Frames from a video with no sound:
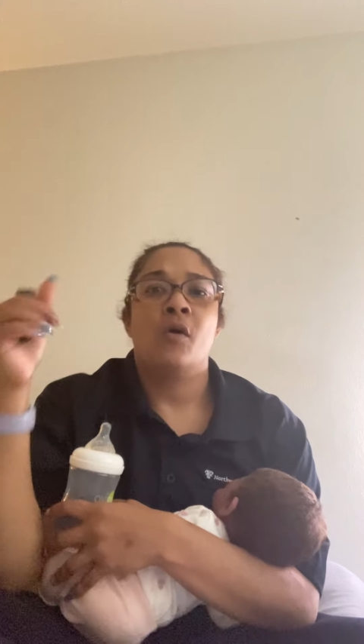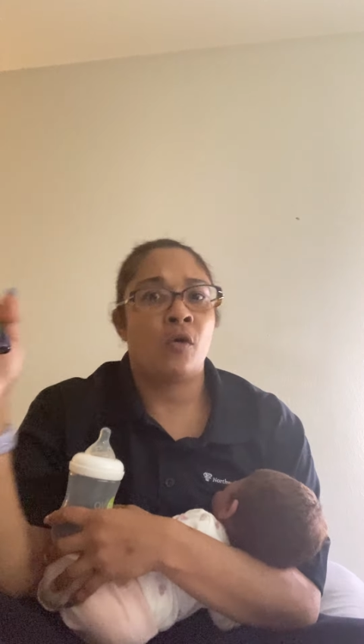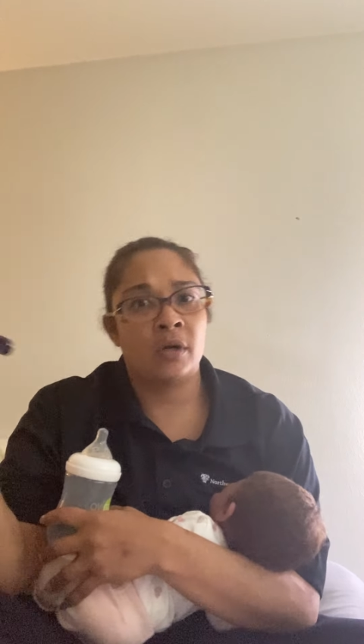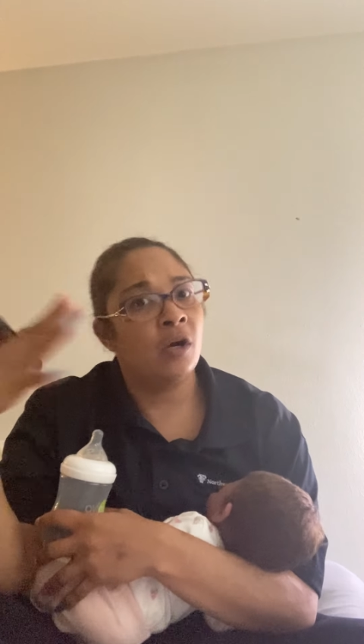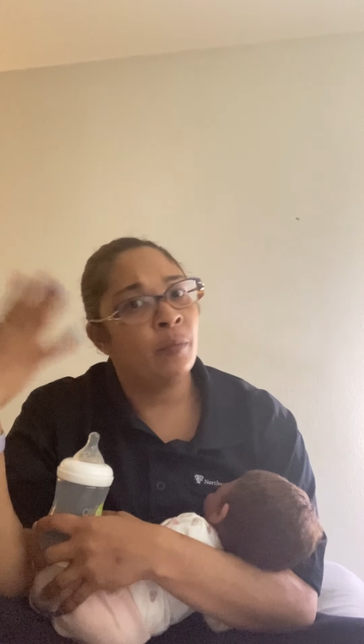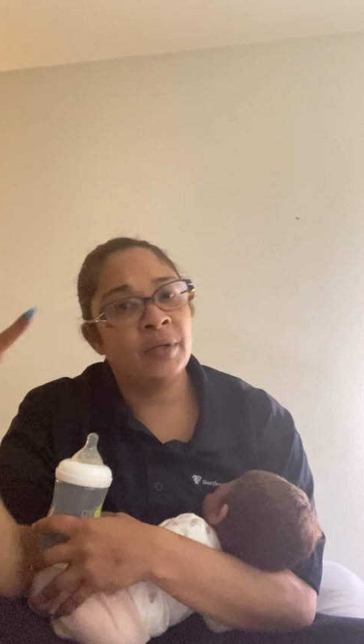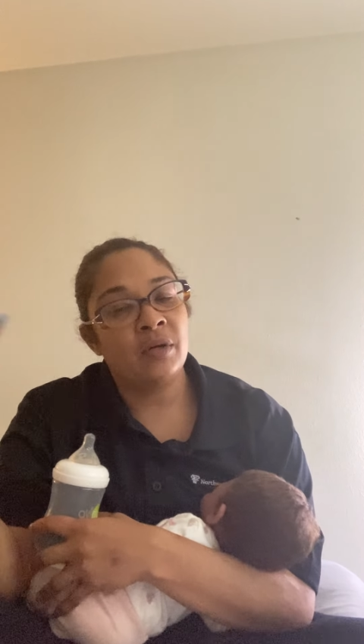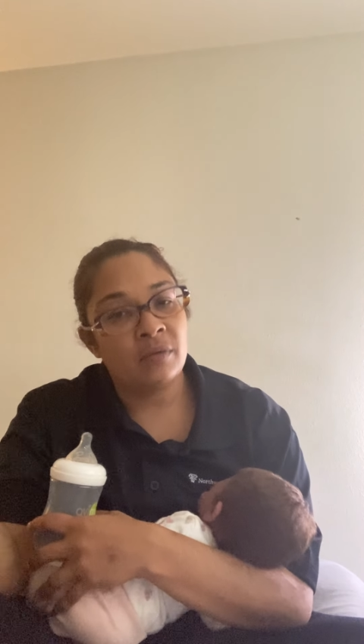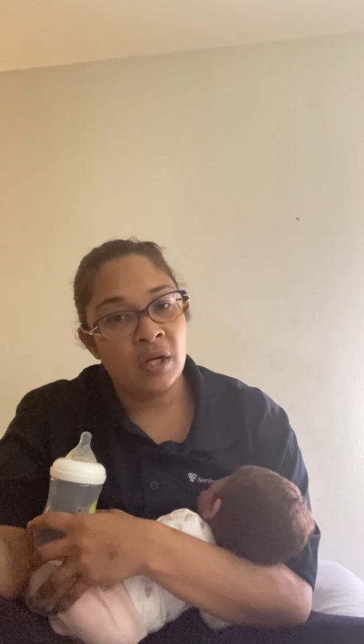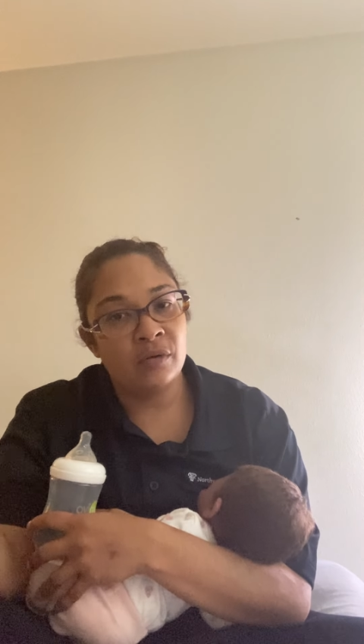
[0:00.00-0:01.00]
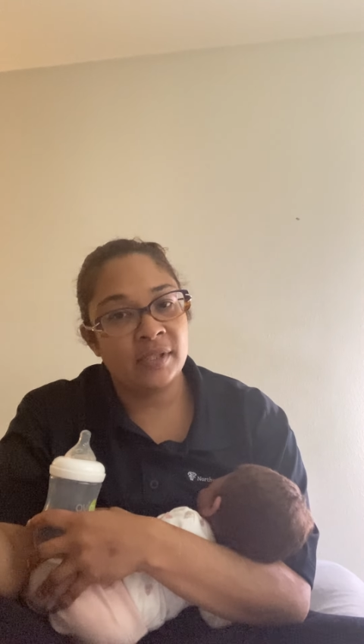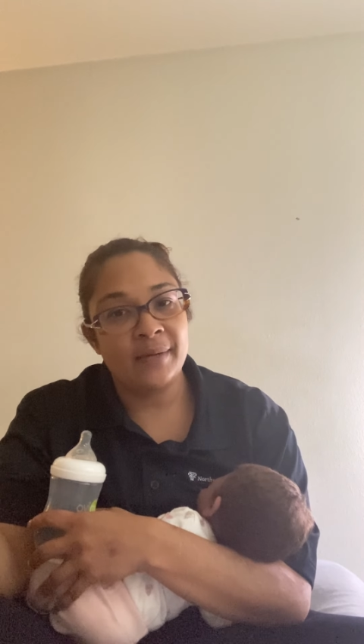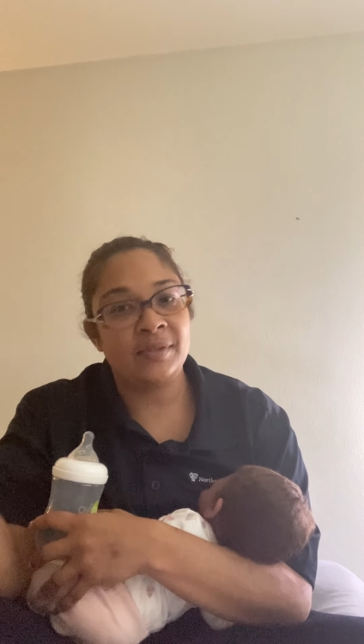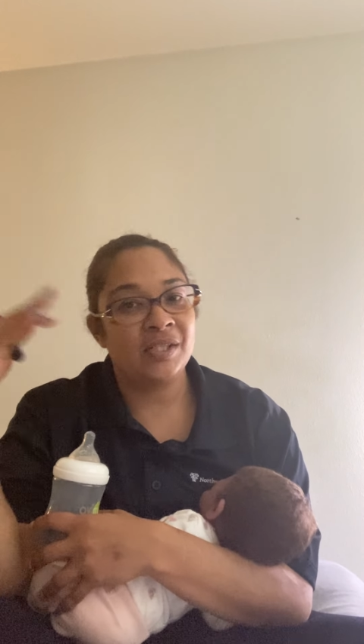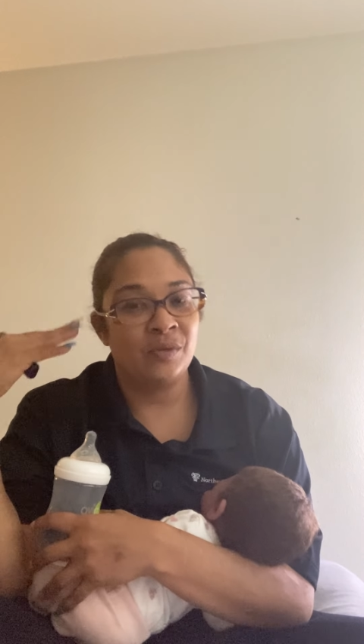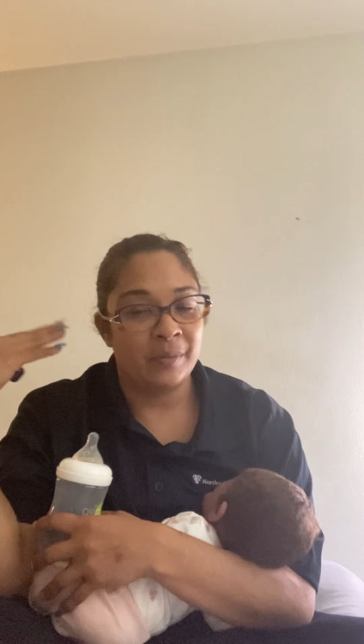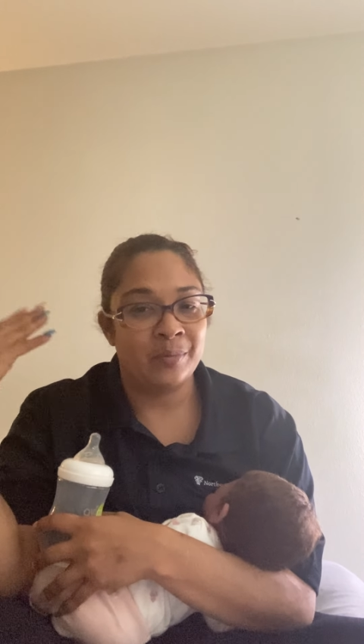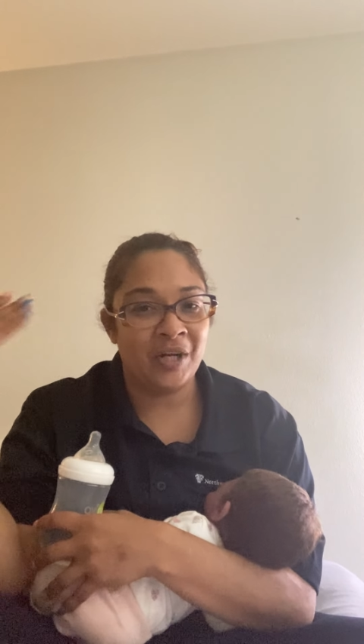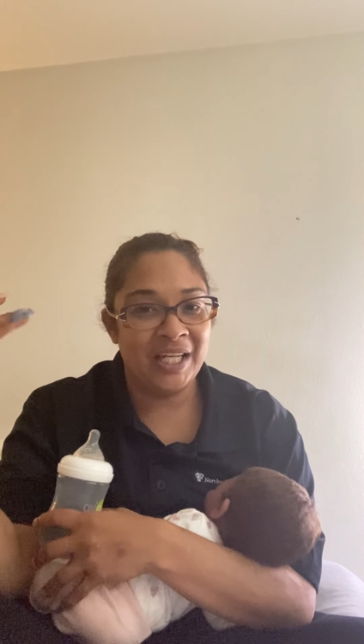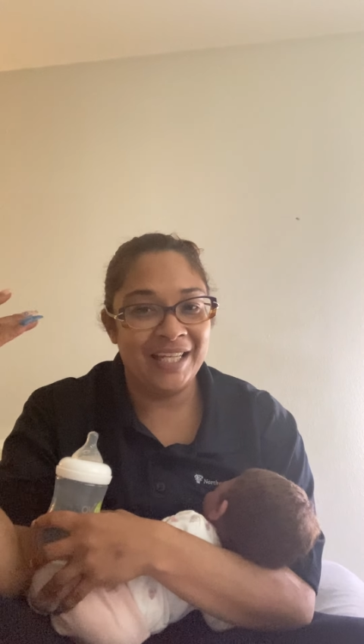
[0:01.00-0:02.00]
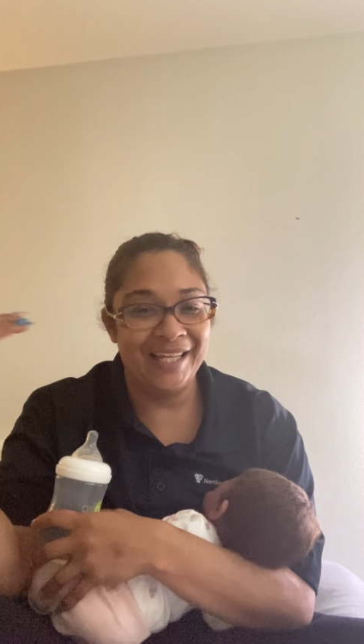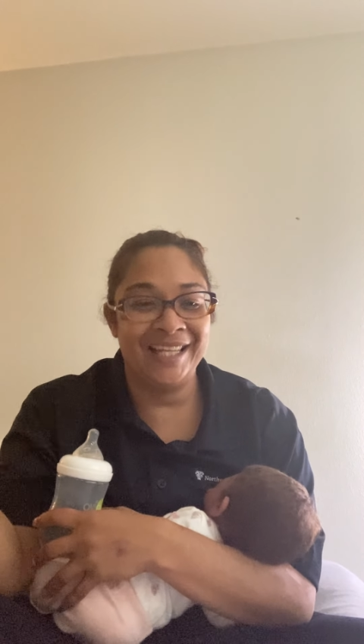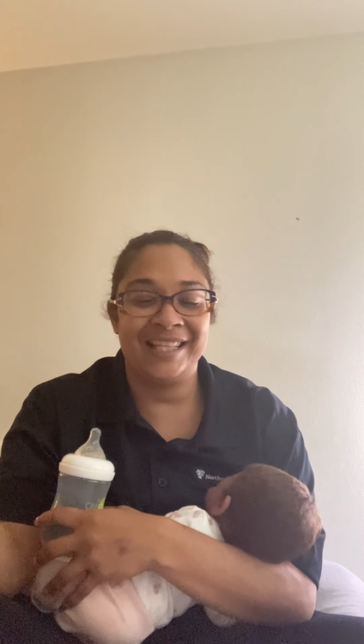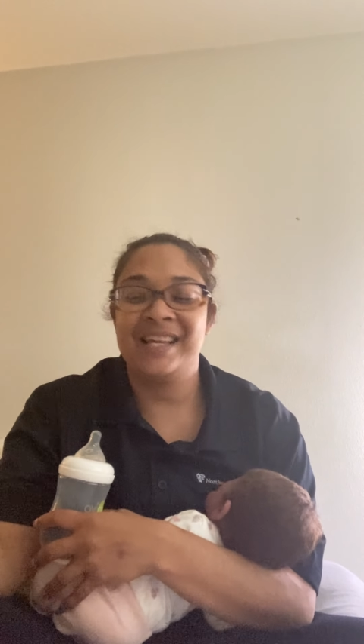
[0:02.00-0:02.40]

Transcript: or to open your nose up so you could breathe,